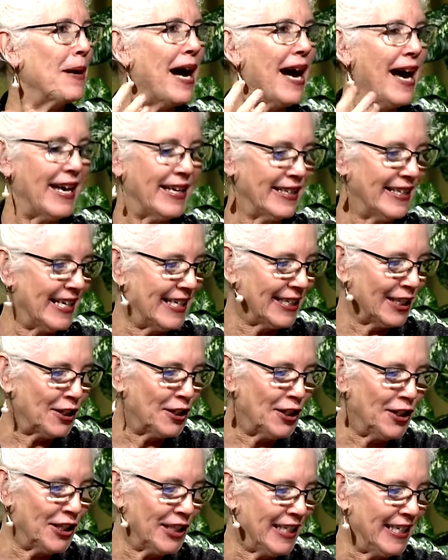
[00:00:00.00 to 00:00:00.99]
potluck
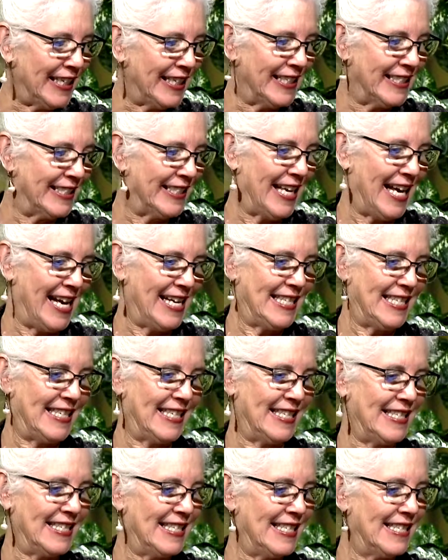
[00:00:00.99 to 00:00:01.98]
cooking
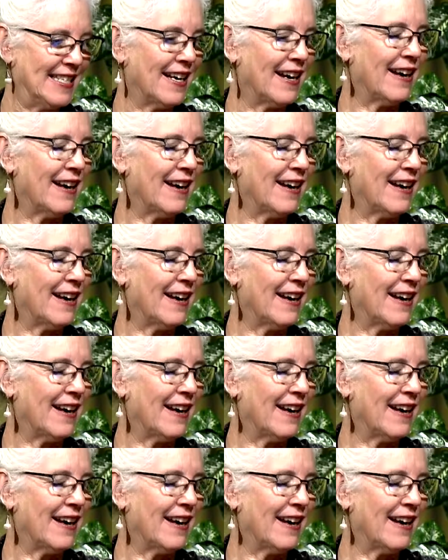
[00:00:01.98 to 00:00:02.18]
classes,